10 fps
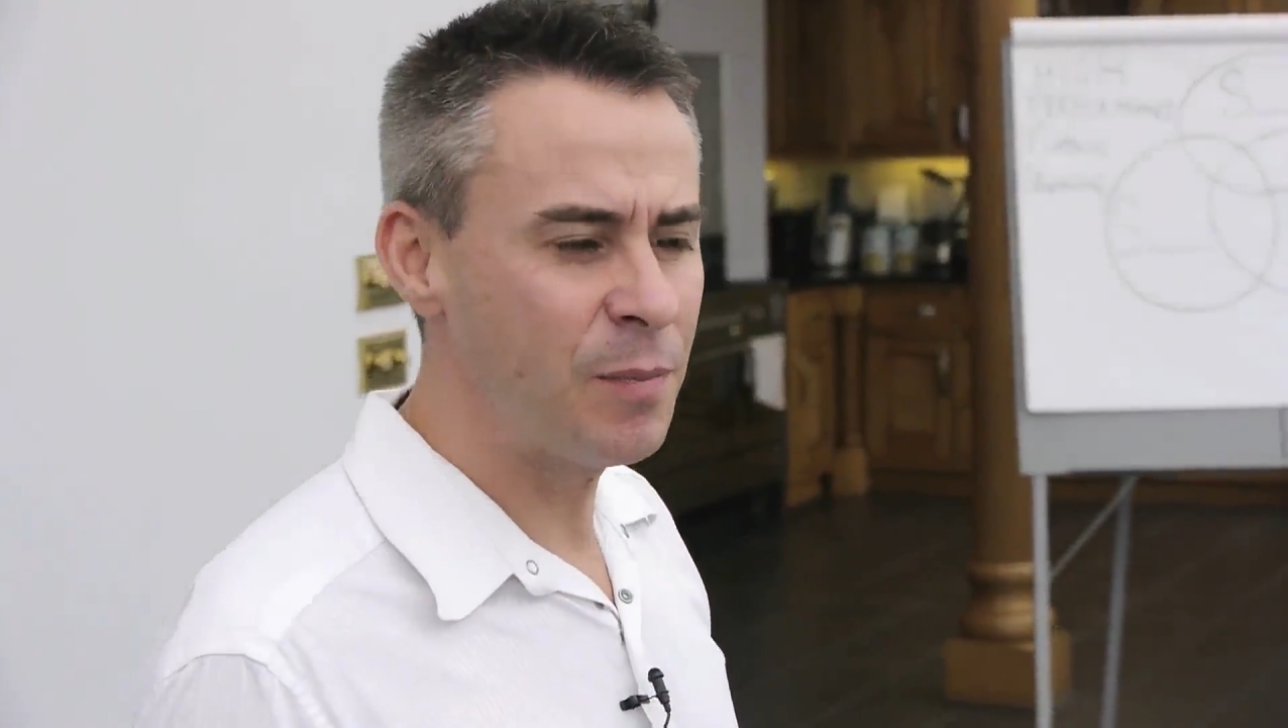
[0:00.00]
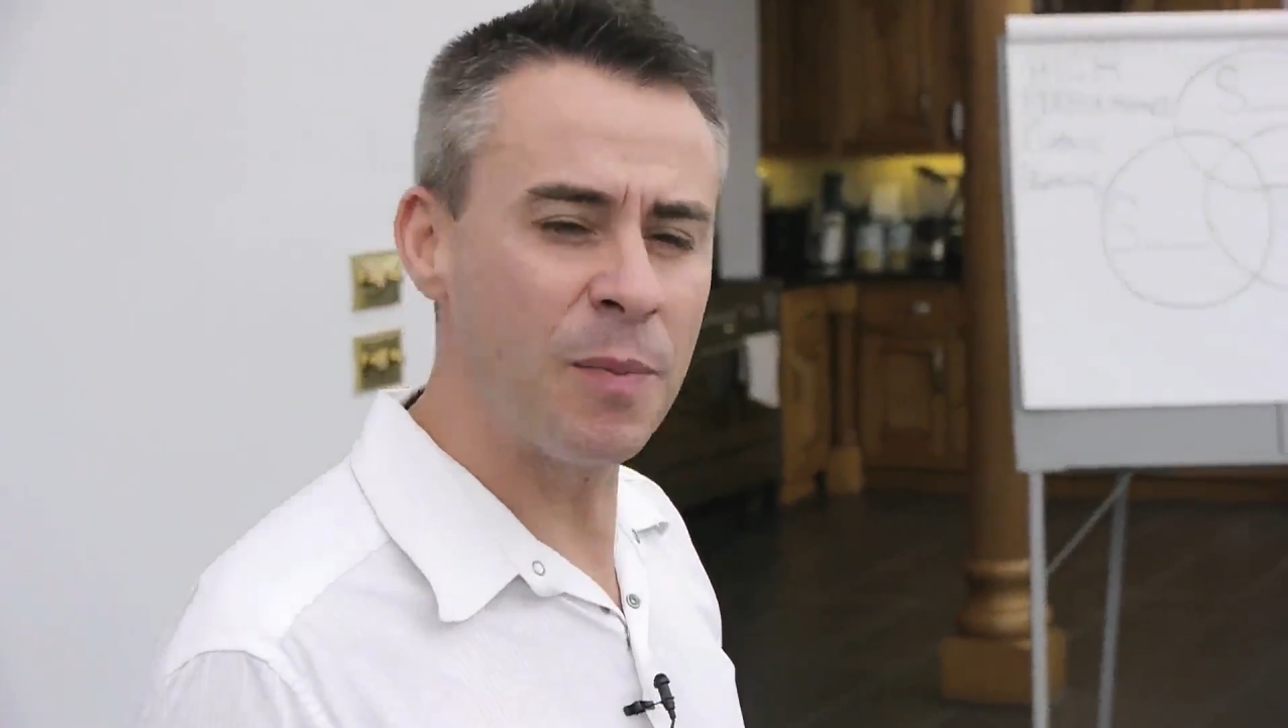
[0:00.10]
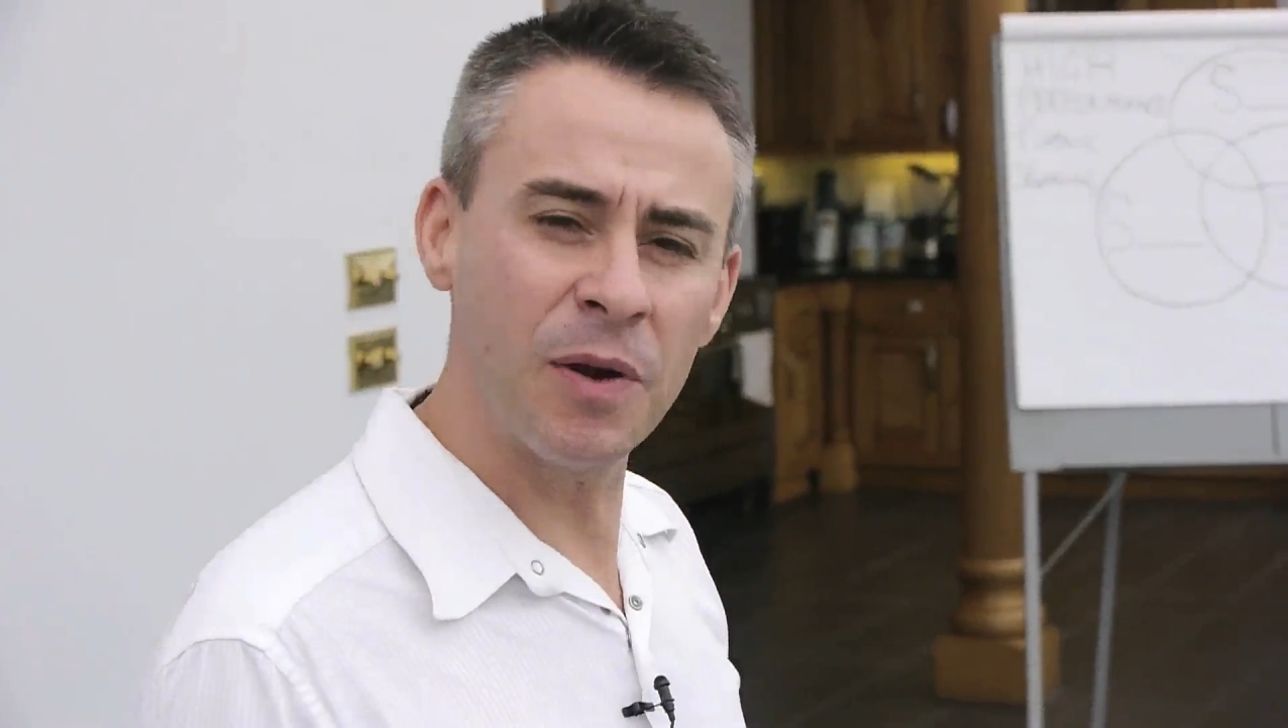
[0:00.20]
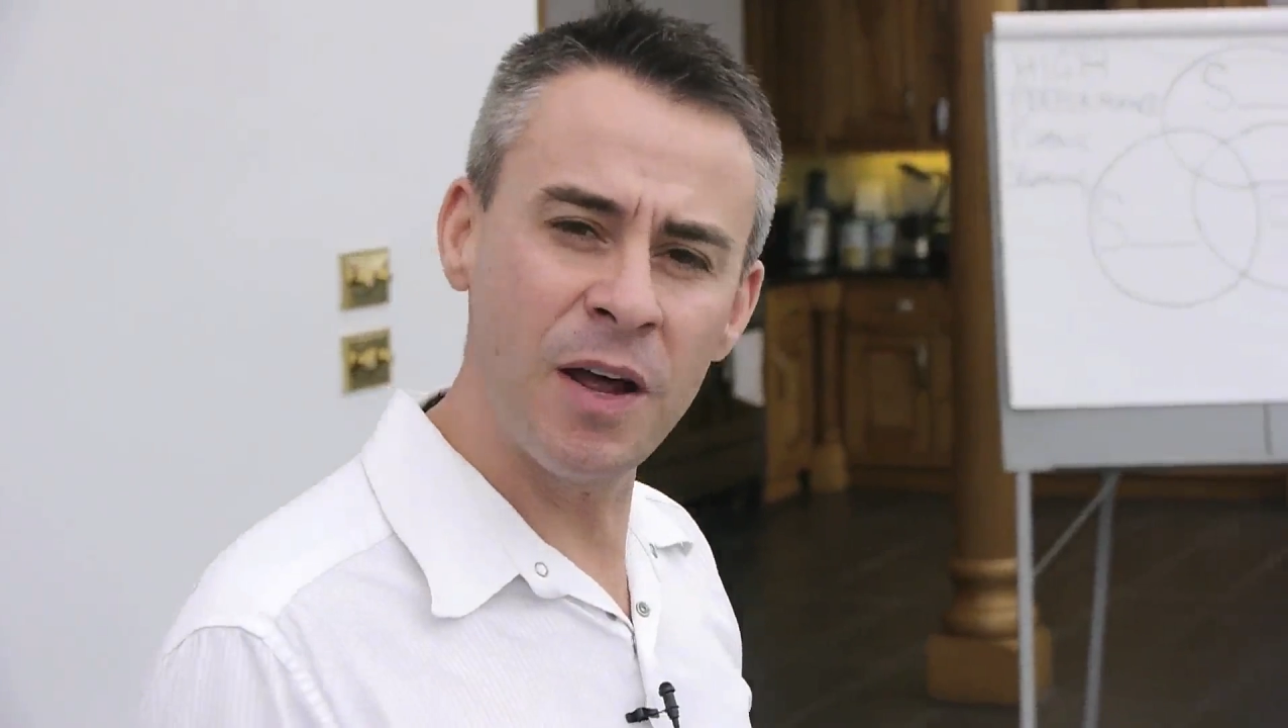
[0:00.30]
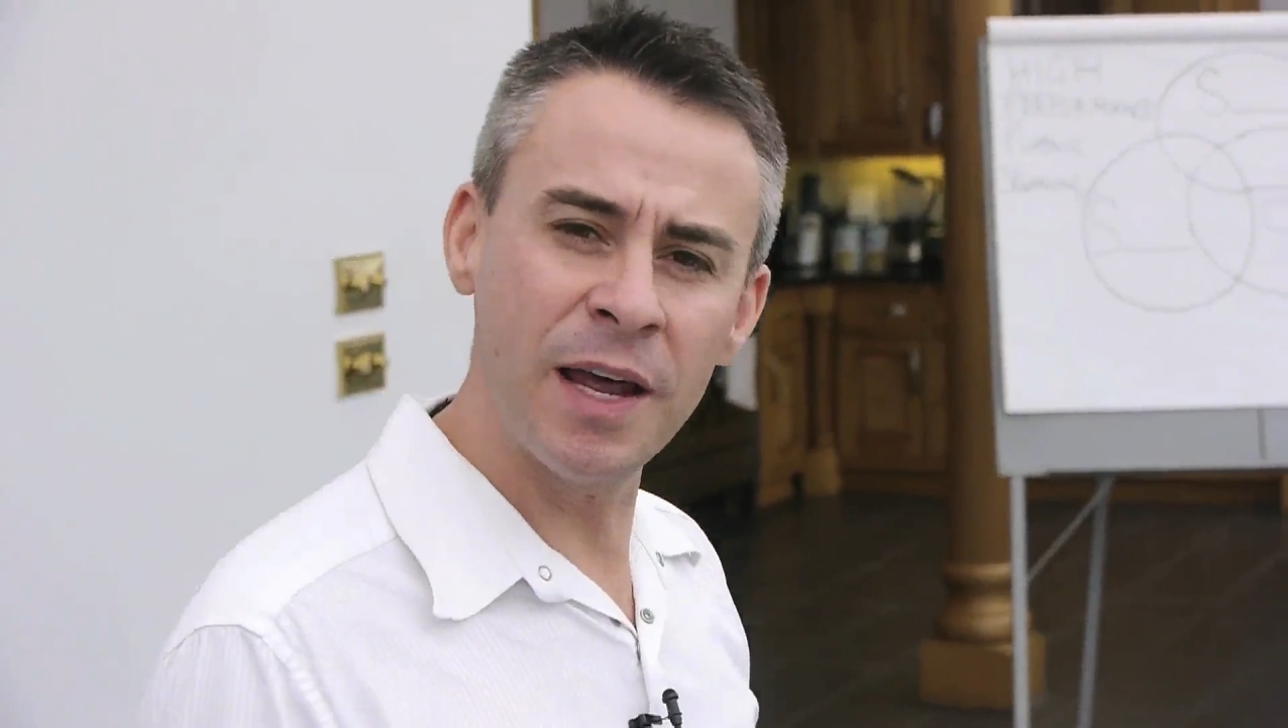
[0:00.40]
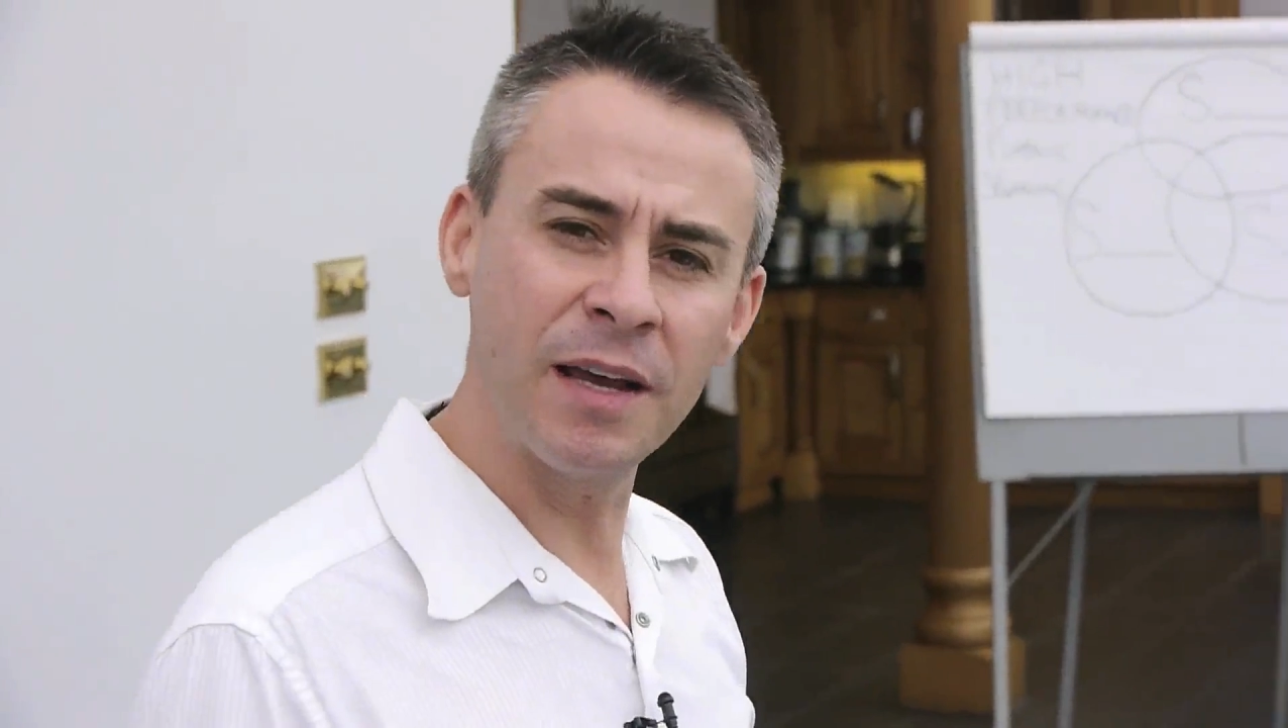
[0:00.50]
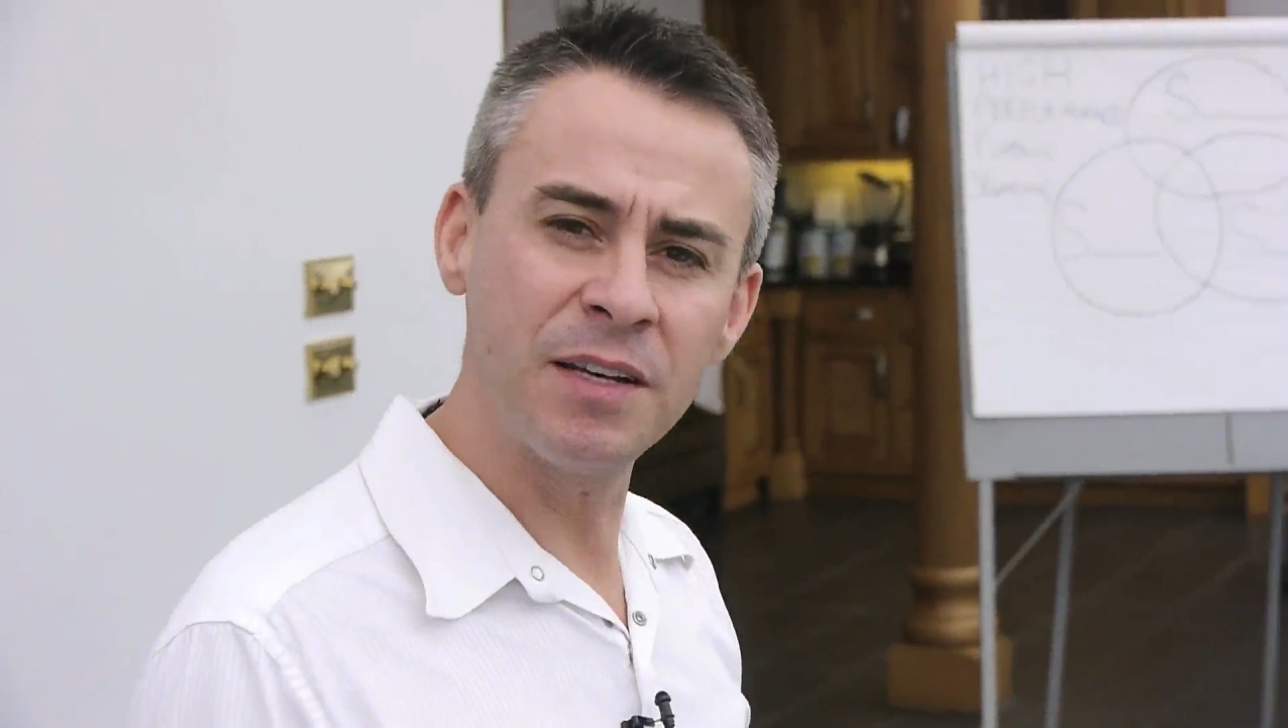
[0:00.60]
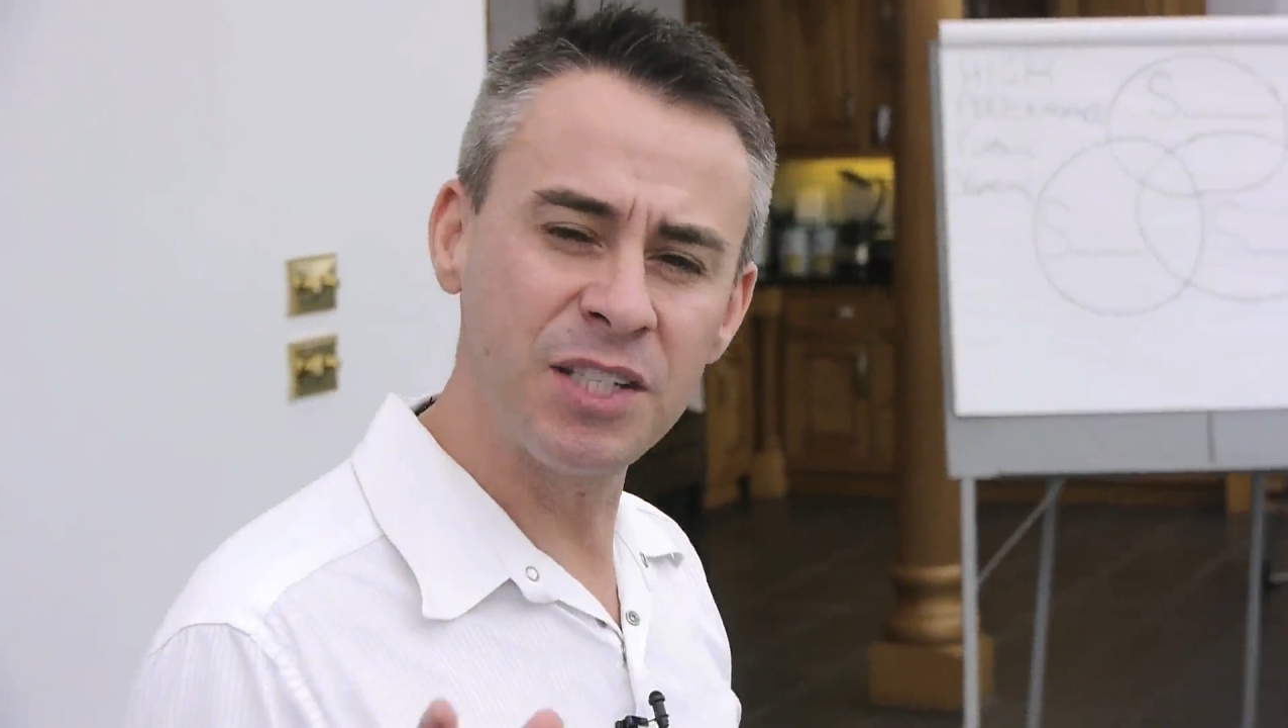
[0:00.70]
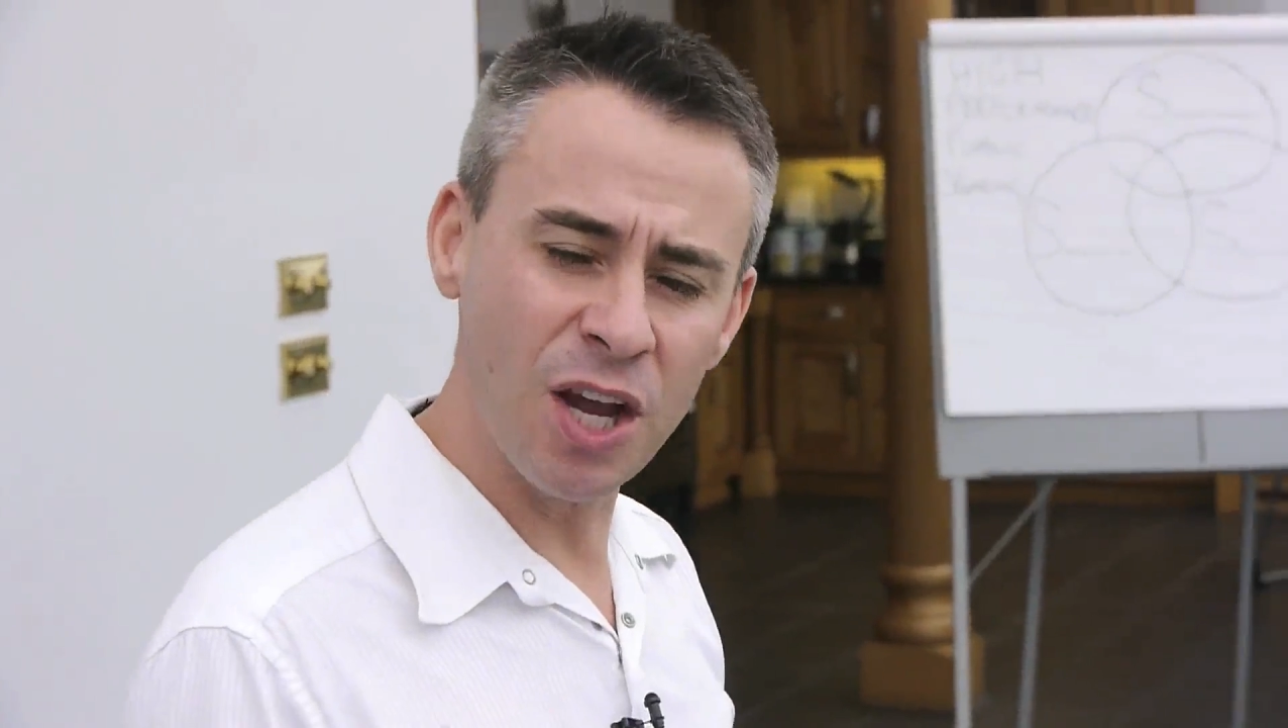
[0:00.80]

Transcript: People like